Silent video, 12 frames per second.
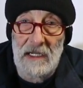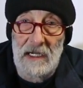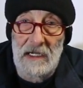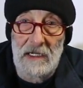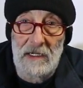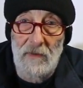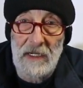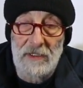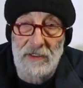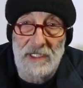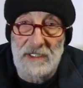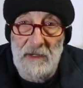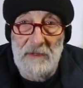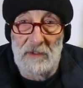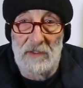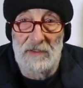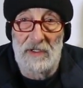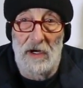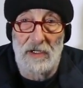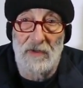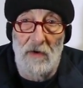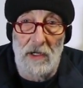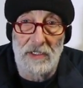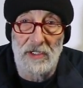readers as people are
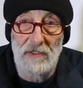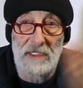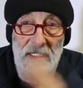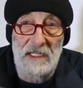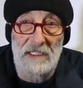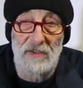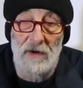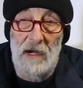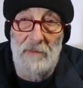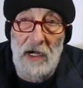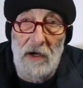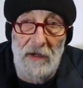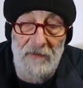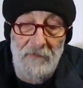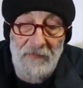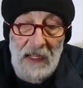drawn to it and then drop off.